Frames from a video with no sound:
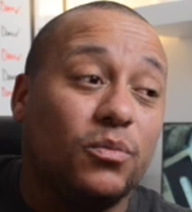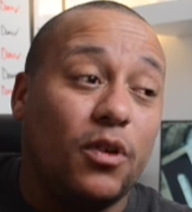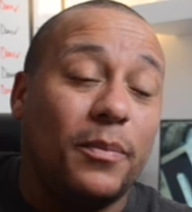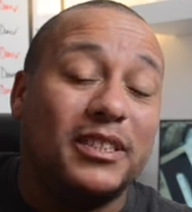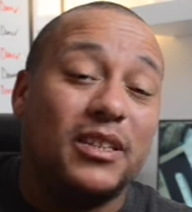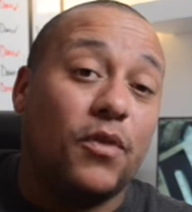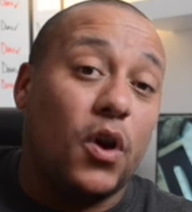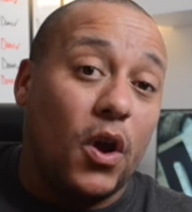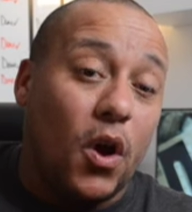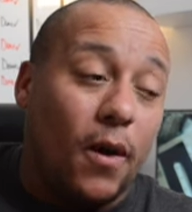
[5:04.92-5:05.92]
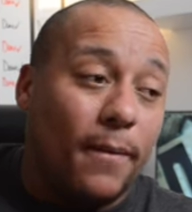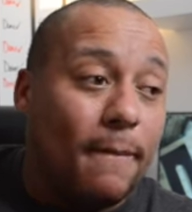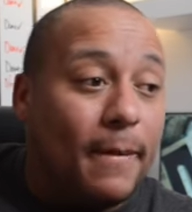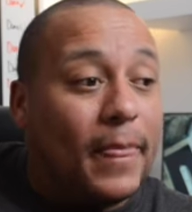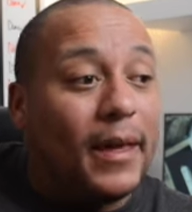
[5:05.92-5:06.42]
properties that have got it on,
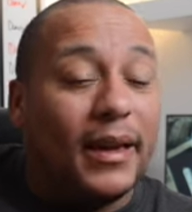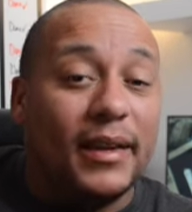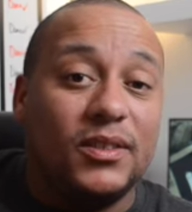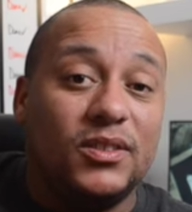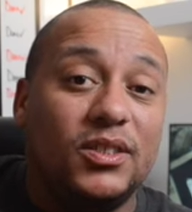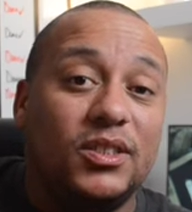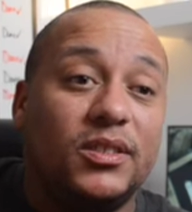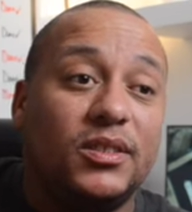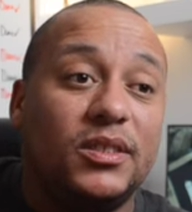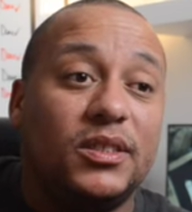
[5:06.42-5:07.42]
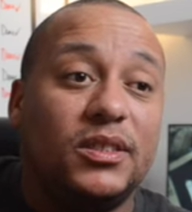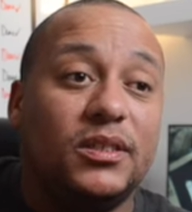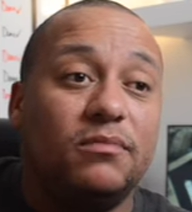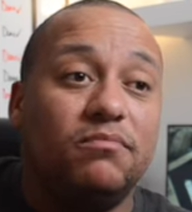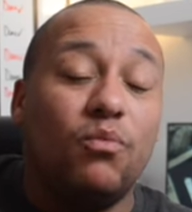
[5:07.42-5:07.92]
is
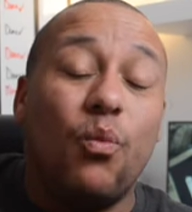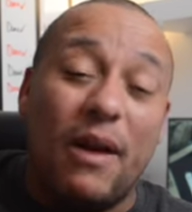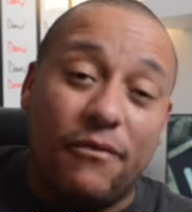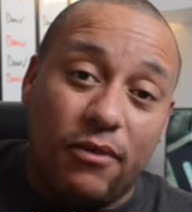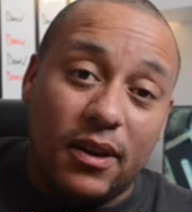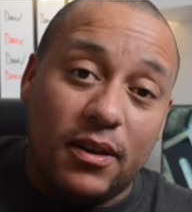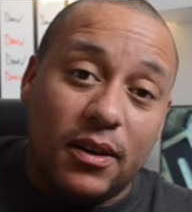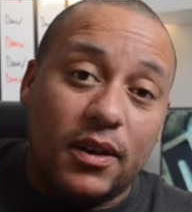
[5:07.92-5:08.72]
weathering.